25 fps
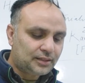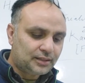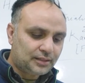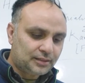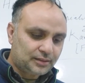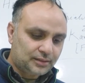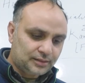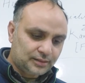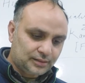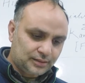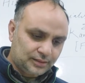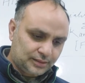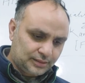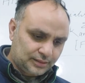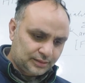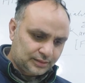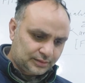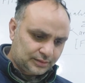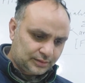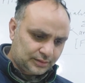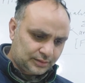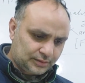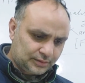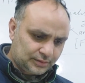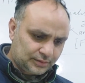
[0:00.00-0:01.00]

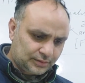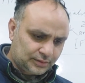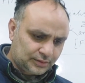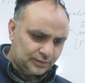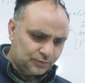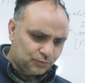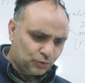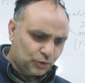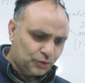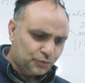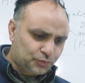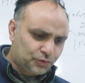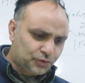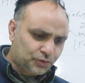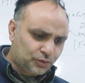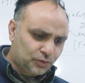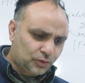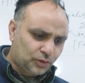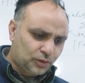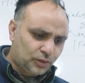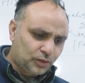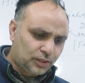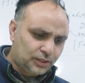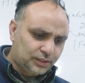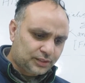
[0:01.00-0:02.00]
in what we
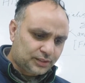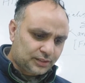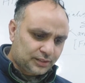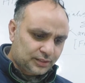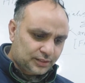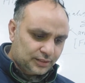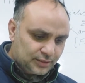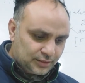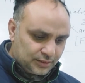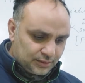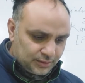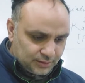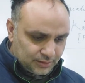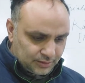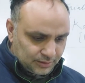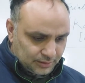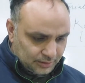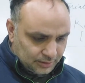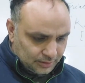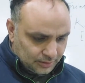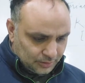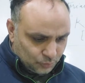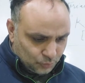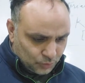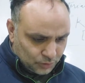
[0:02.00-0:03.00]
call
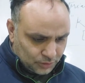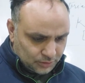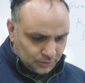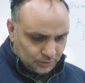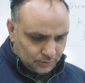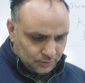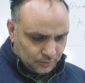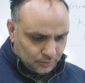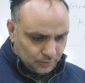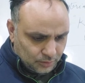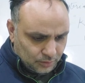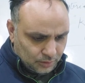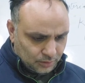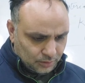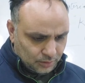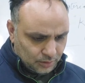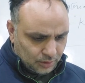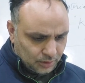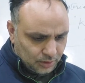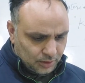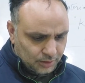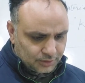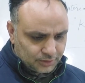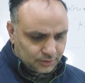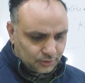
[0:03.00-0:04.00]
what
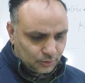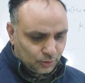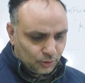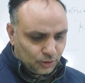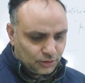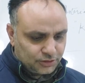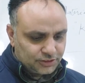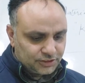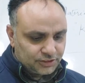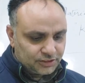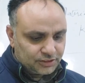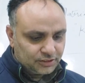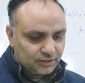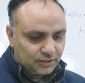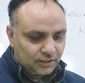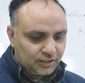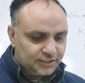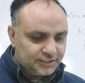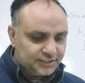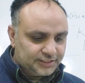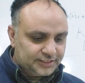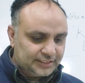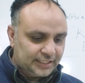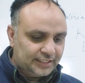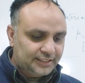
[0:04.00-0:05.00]
Kant calls
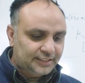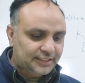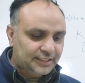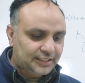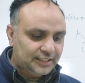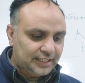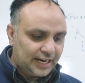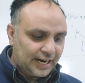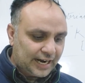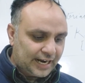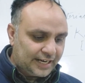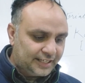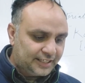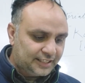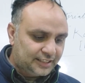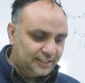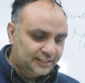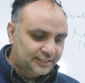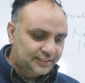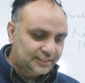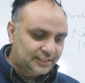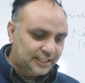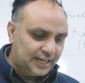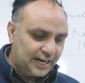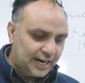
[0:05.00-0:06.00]
transcendental
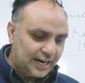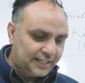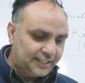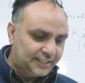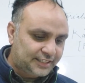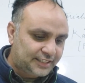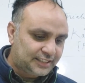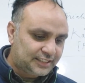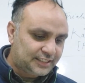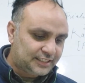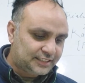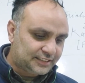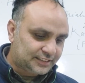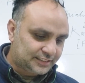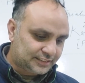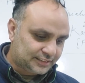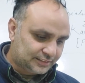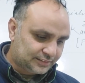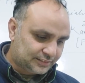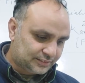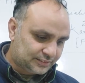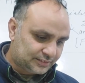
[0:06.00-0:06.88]
ideality